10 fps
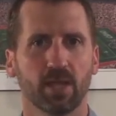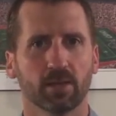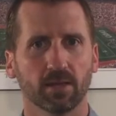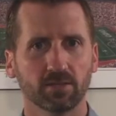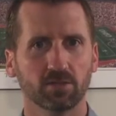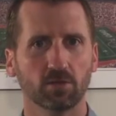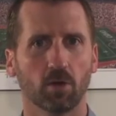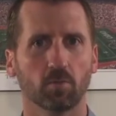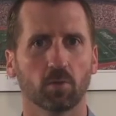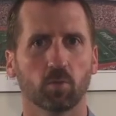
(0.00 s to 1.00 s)
Let's
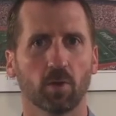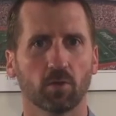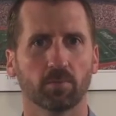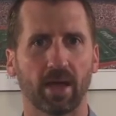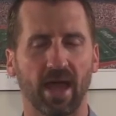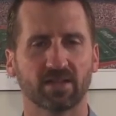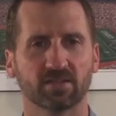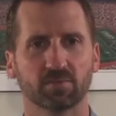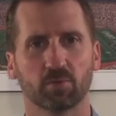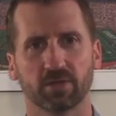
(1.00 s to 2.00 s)
start with whether
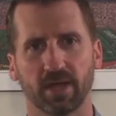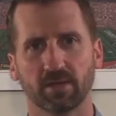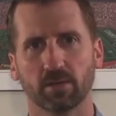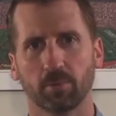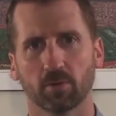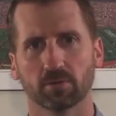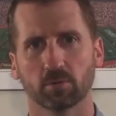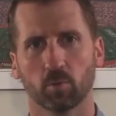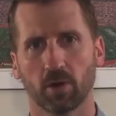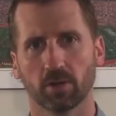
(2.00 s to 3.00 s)
masks protect the
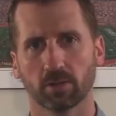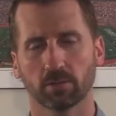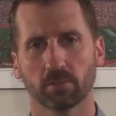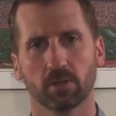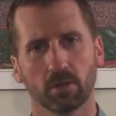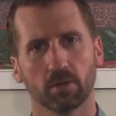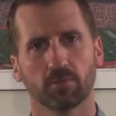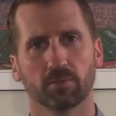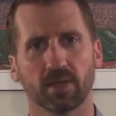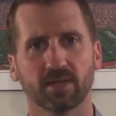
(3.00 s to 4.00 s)
person wearing them
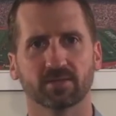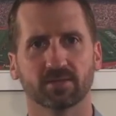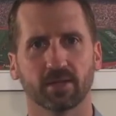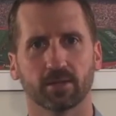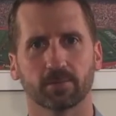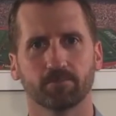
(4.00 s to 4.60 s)
from getting sick.